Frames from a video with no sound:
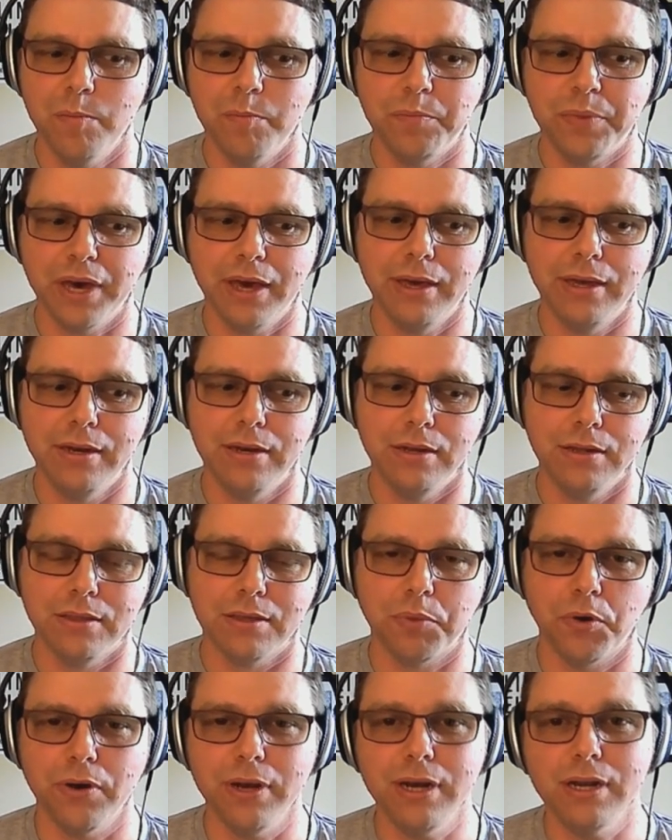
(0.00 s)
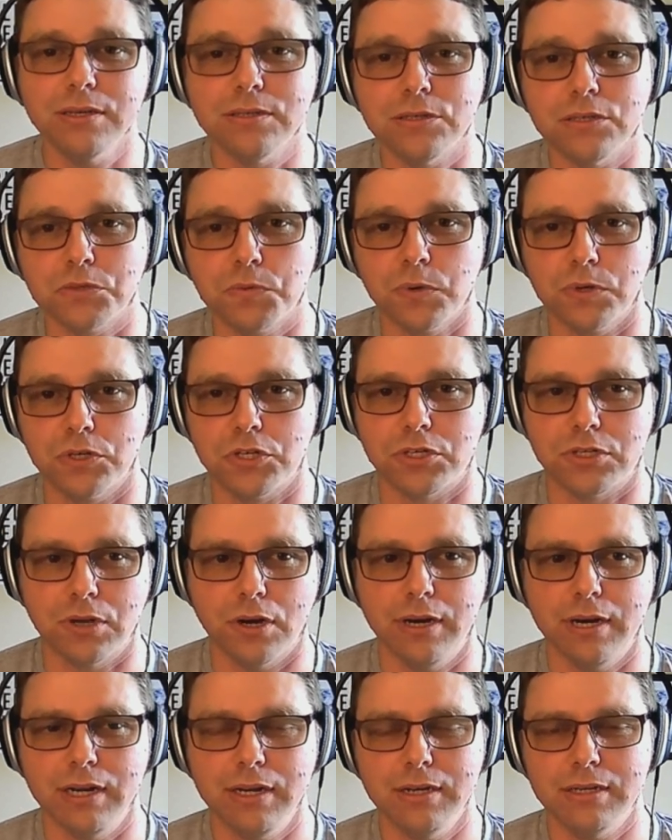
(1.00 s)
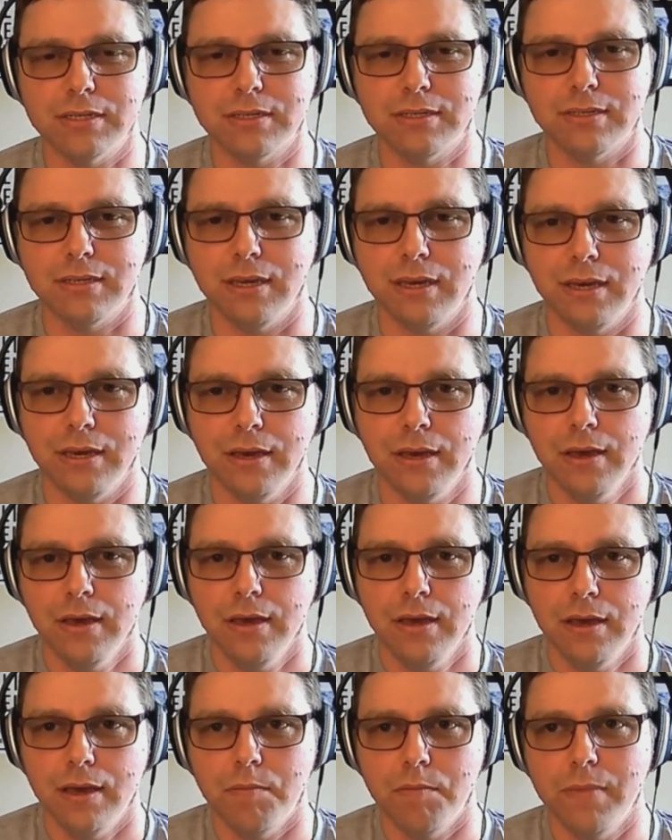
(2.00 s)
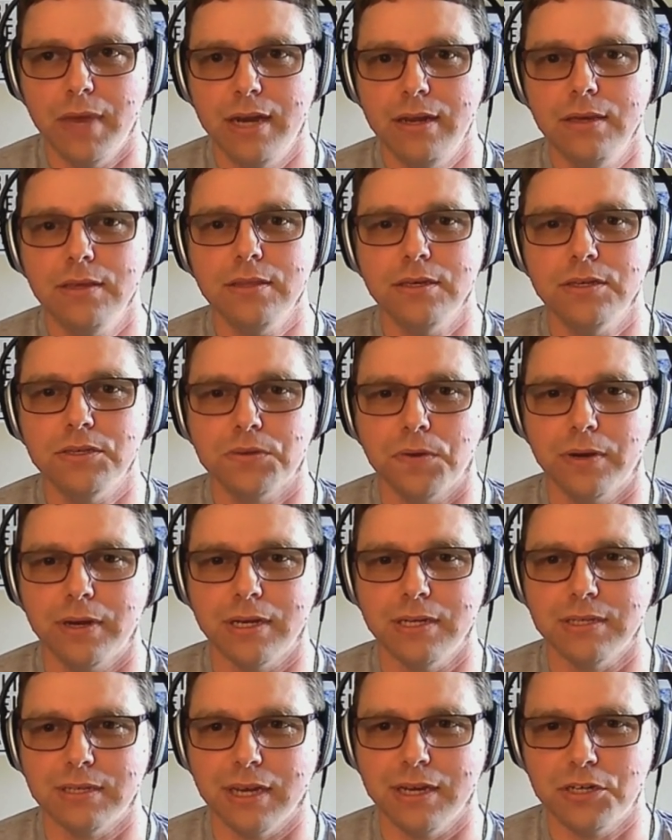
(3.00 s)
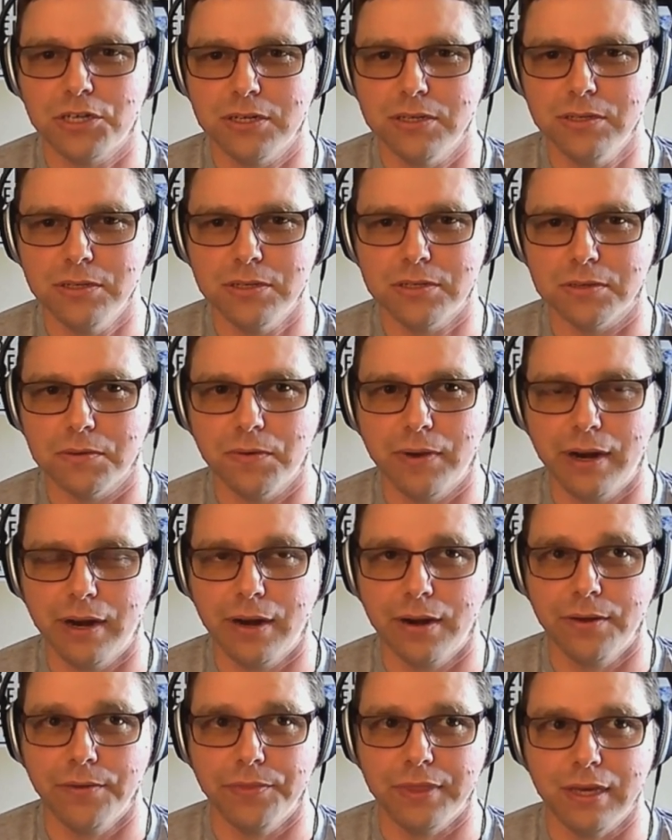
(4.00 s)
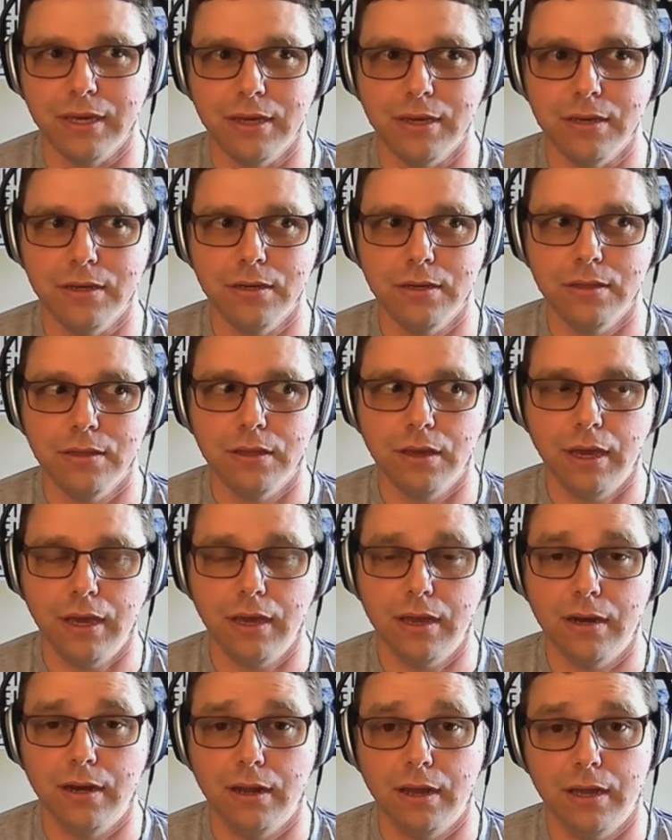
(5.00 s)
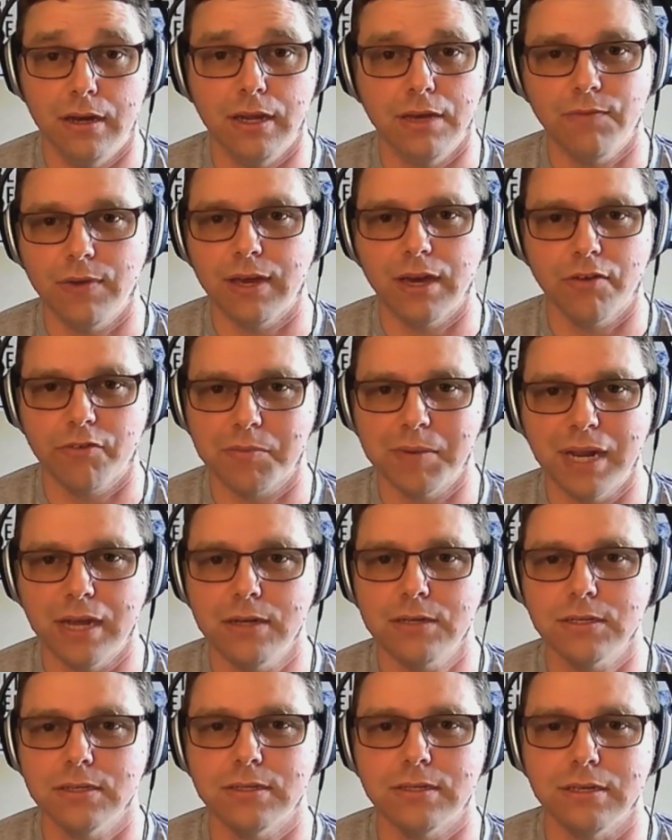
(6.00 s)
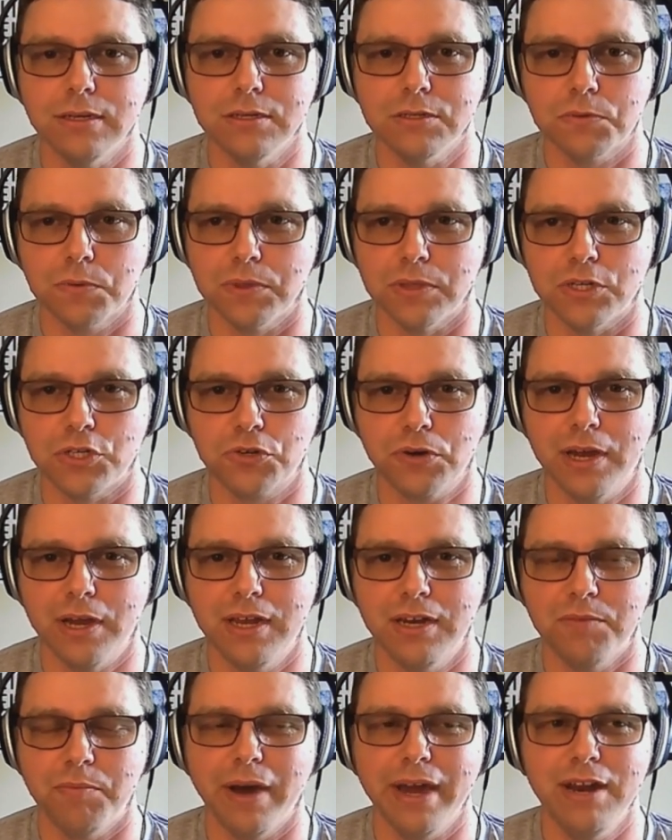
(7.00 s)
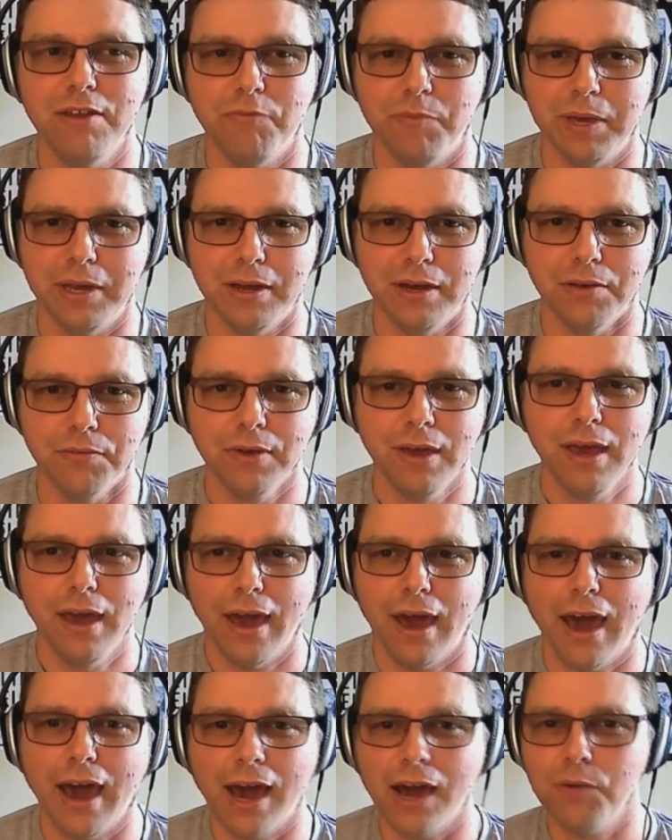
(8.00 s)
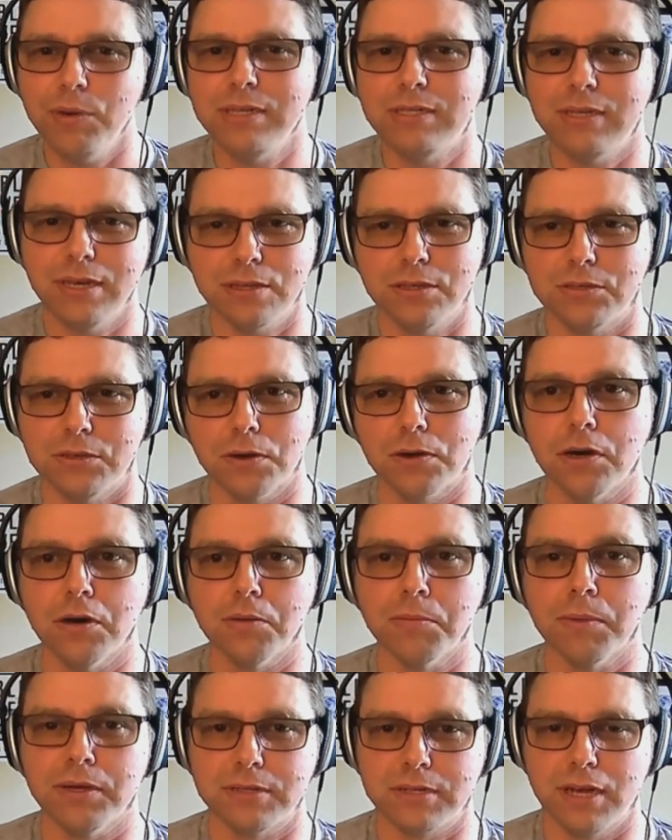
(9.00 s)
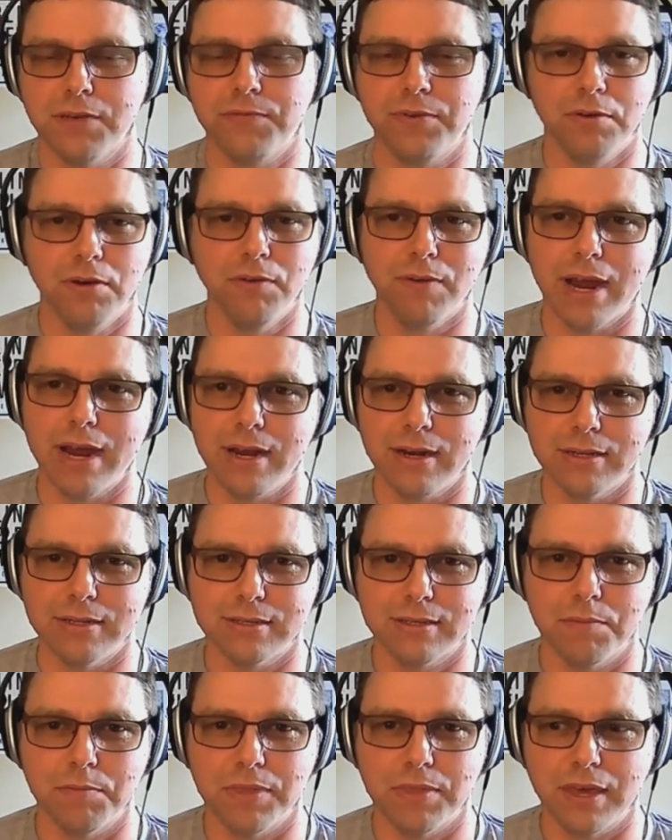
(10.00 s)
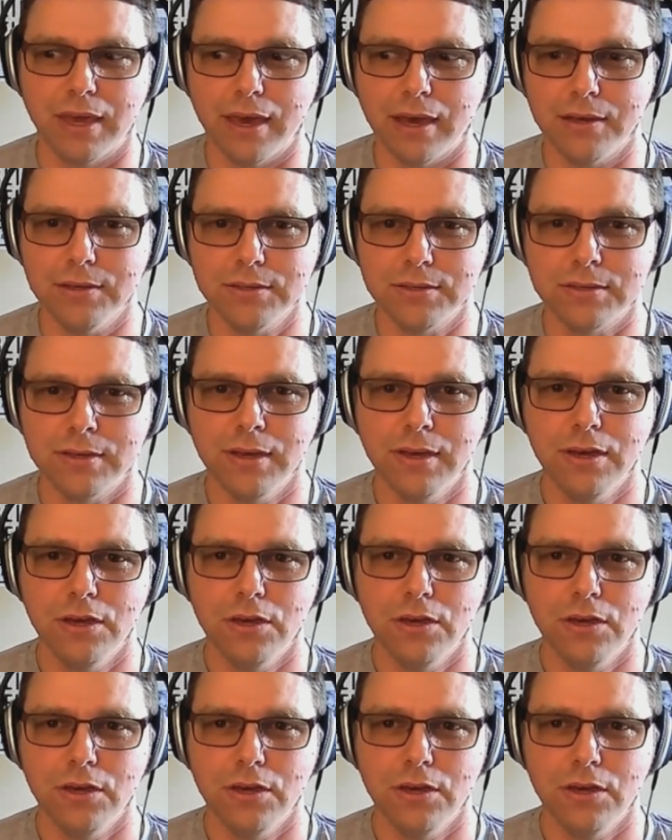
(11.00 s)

But the point is, is we're starting to see many of these organizations where the and and even government agencies where the trend might have been of how do we take this old COBOL stuff and rewrite it in something else.